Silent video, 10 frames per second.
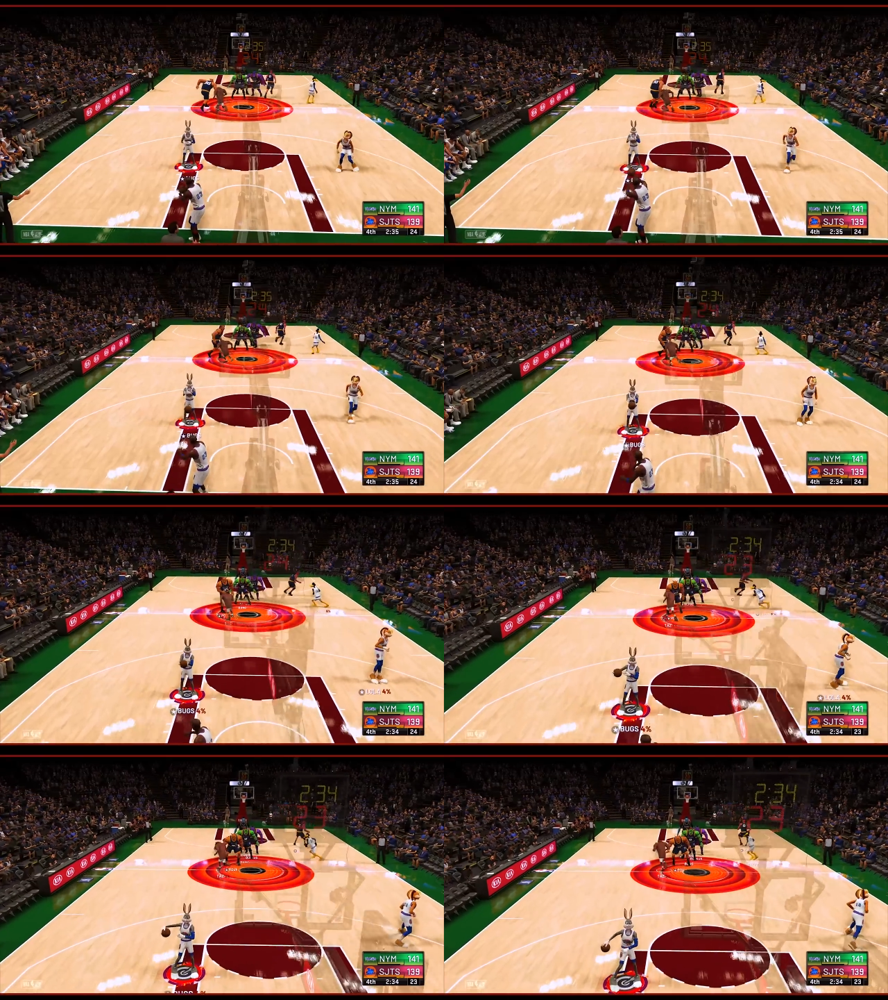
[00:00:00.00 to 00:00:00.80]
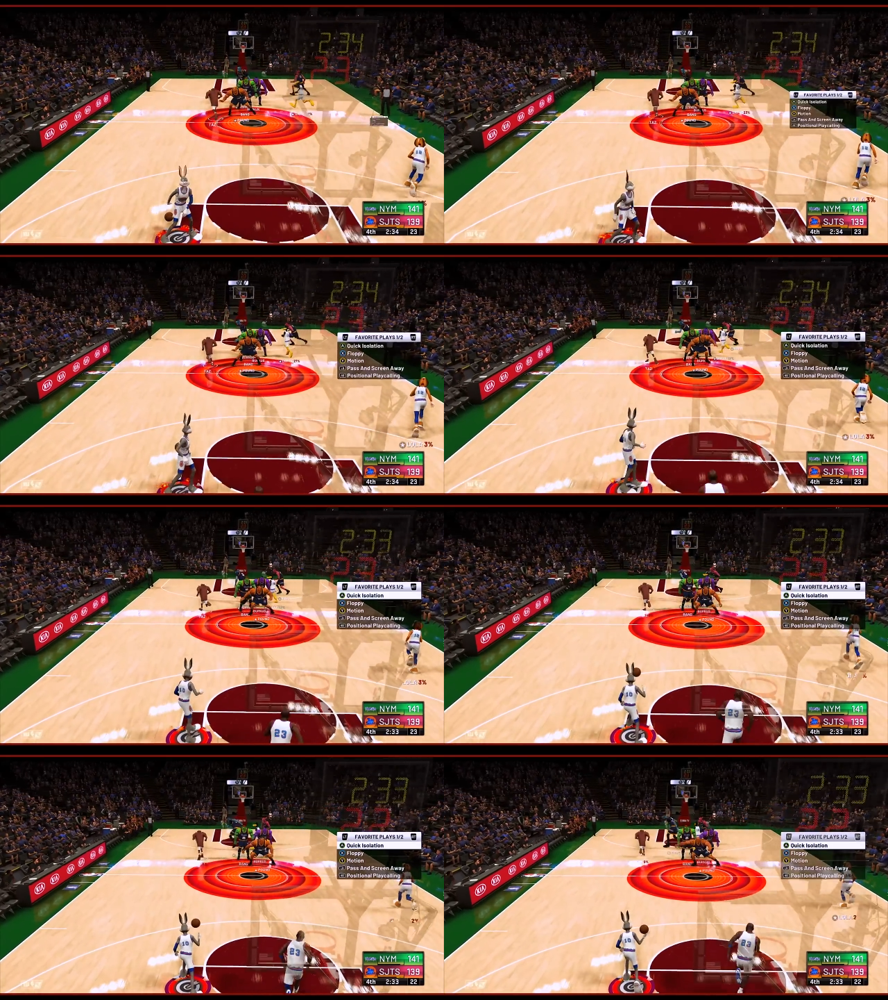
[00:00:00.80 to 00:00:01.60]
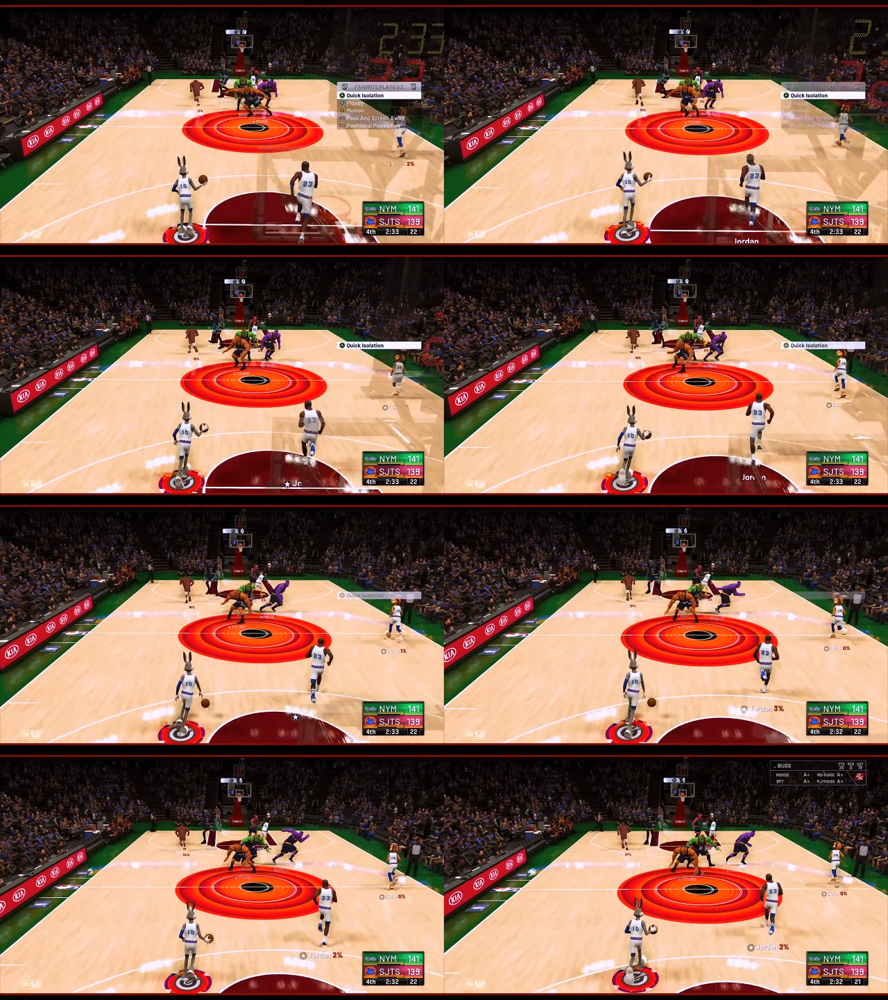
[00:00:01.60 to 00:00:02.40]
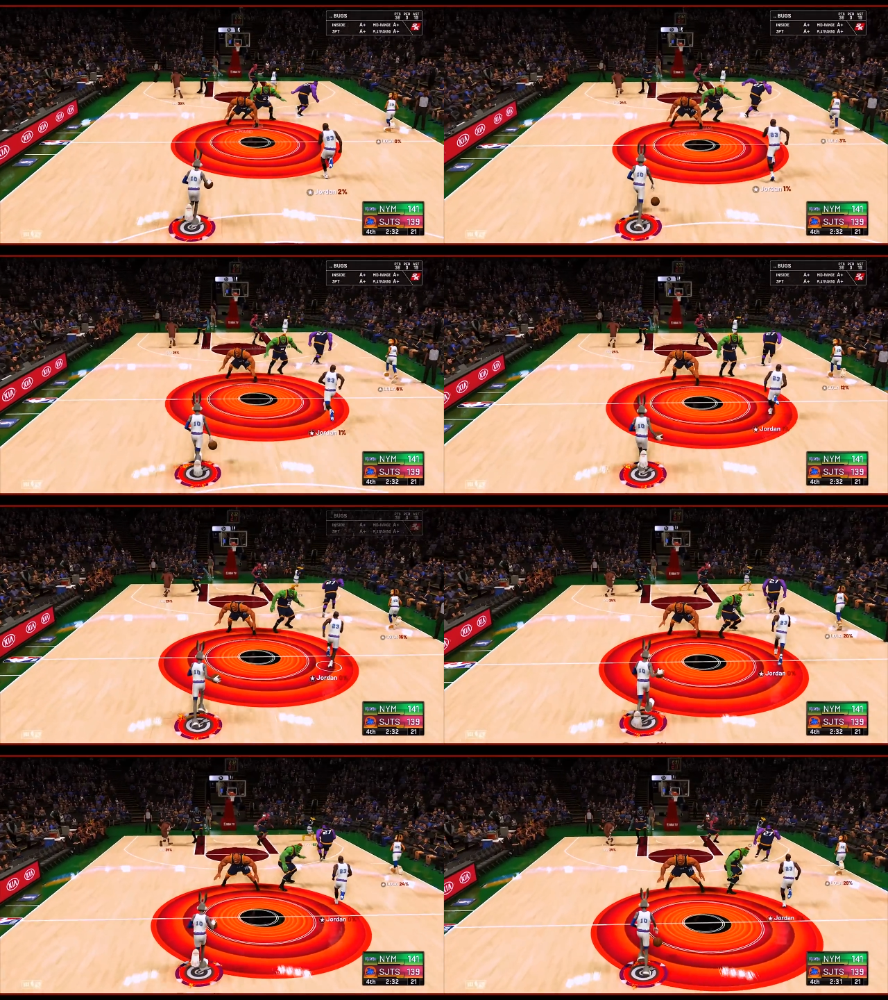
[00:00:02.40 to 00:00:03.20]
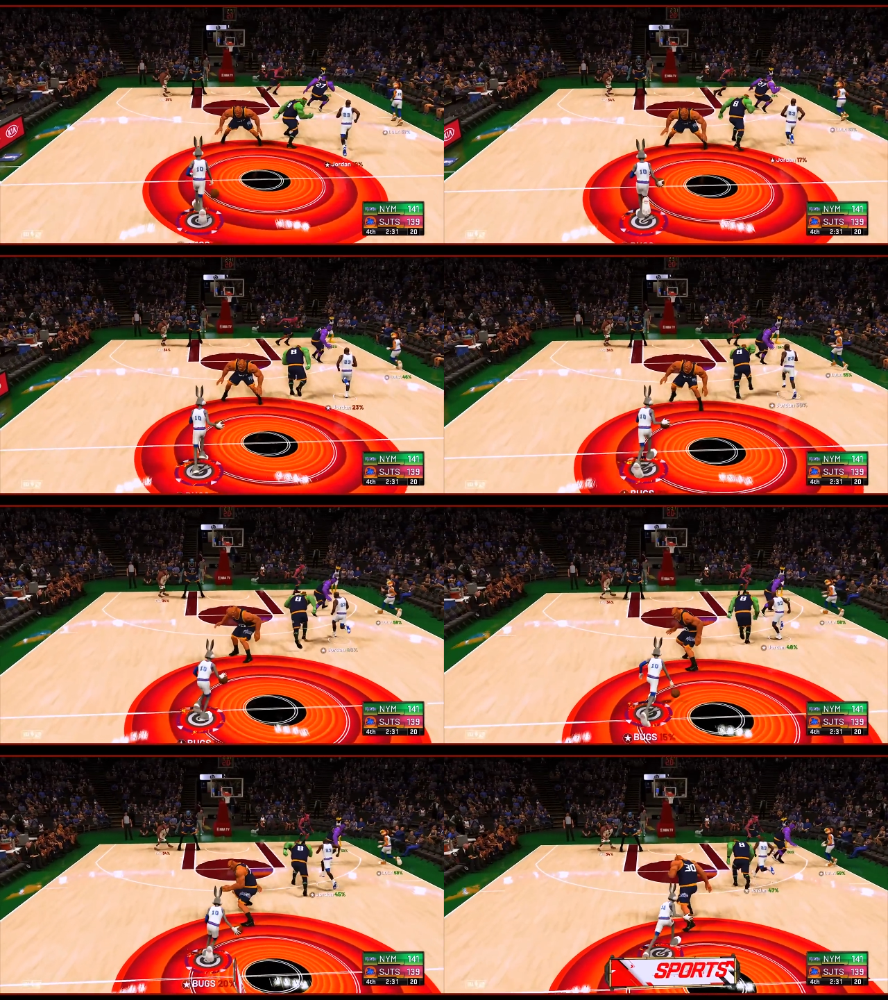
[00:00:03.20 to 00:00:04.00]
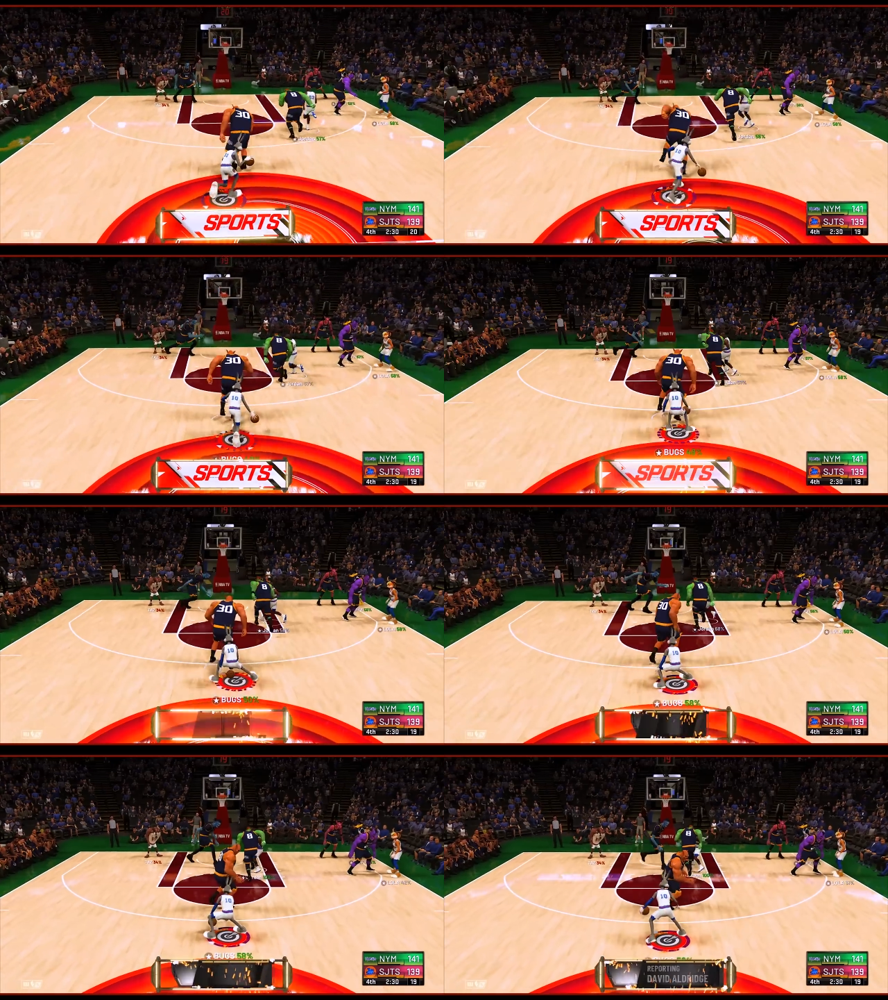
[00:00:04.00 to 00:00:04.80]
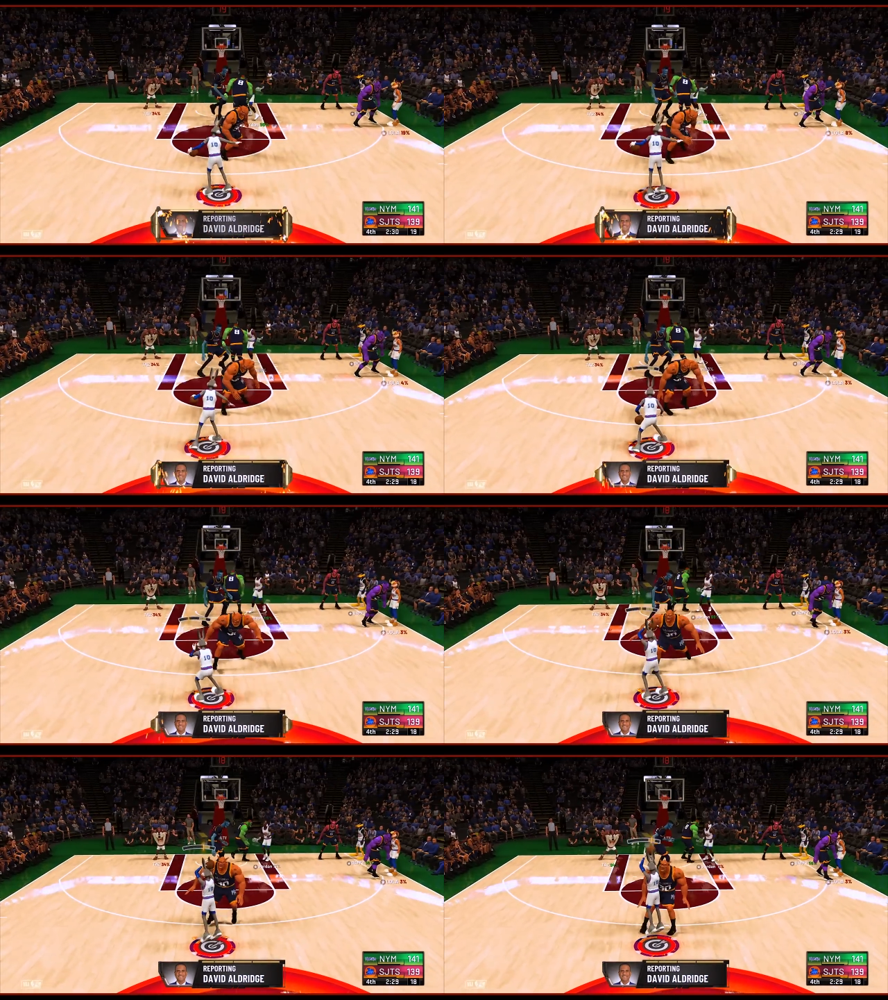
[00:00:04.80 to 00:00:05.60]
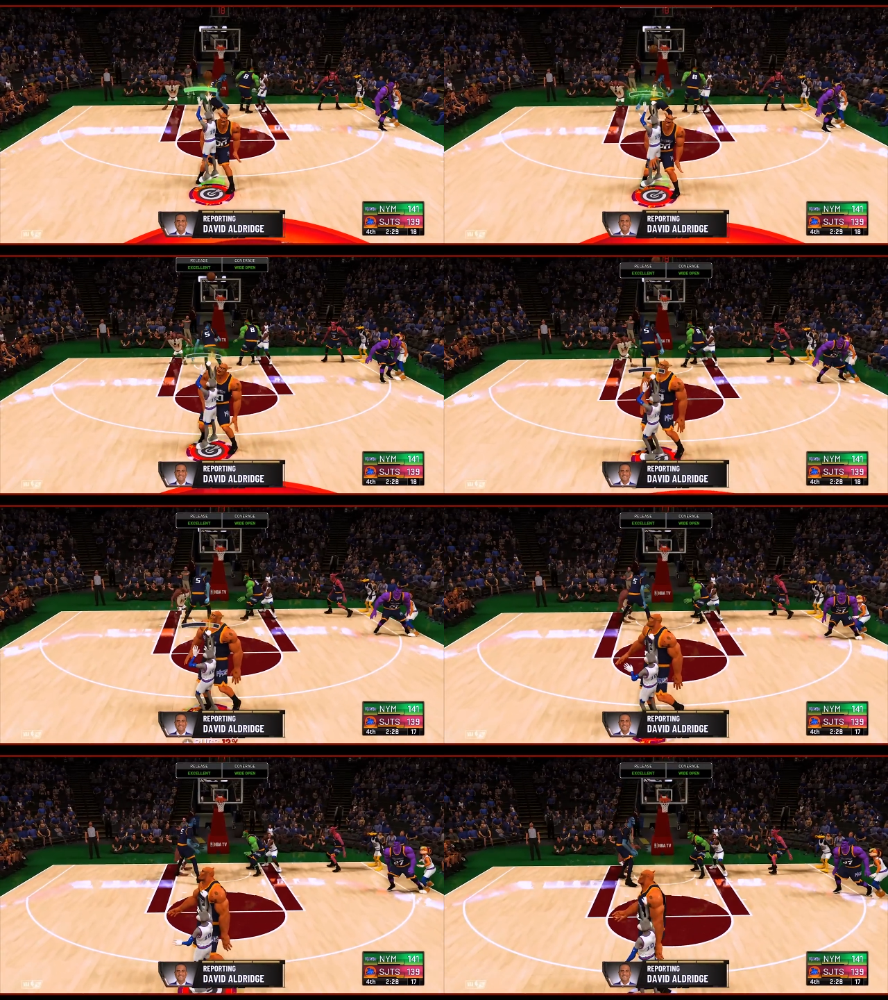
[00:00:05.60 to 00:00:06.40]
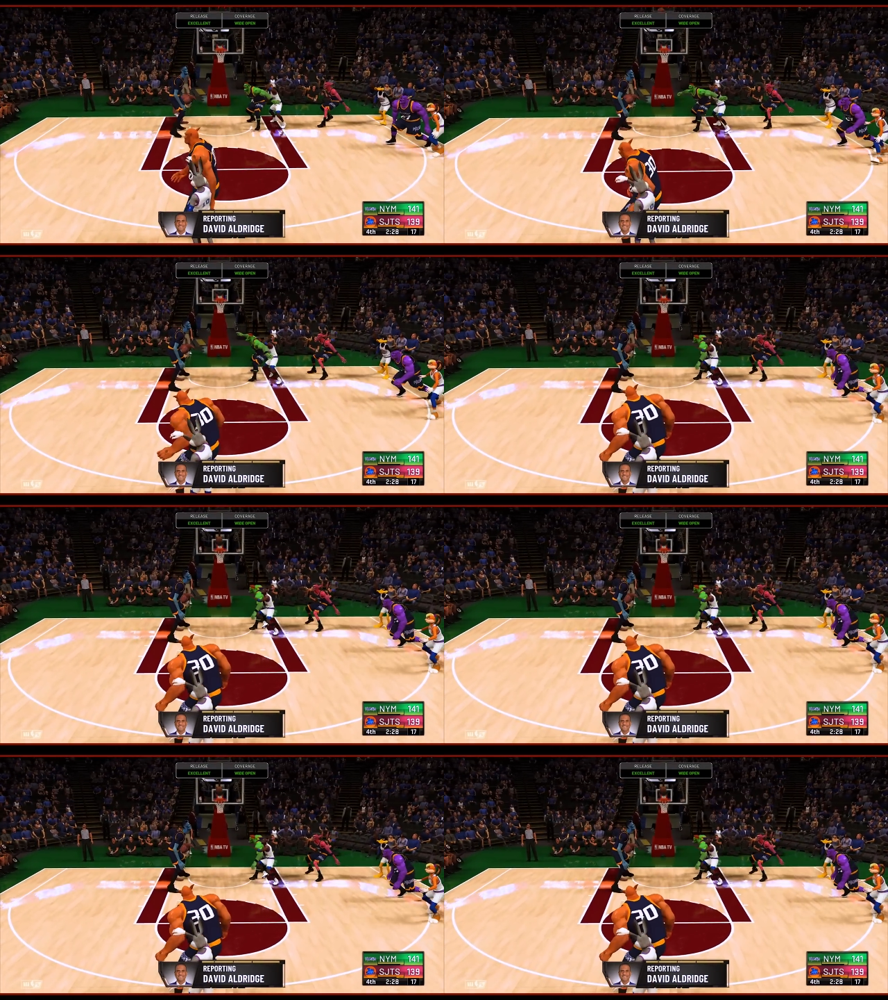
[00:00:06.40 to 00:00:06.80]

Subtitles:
(no speaker visible)